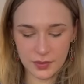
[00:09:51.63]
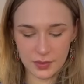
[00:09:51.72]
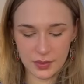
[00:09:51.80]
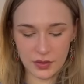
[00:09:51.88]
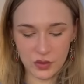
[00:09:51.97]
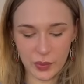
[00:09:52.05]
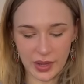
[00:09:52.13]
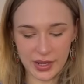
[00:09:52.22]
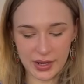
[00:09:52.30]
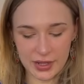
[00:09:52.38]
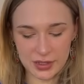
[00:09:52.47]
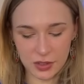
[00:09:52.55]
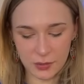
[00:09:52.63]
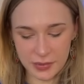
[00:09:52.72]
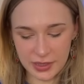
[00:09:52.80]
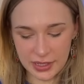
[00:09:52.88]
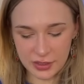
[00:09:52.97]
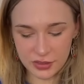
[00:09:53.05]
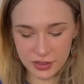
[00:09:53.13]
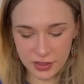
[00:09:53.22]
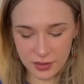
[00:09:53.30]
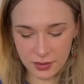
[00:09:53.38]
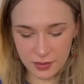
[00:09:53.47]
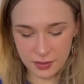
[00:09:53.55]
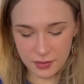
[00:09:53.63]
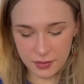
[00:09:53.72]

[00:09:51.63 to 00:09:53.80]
This is quite a nice combination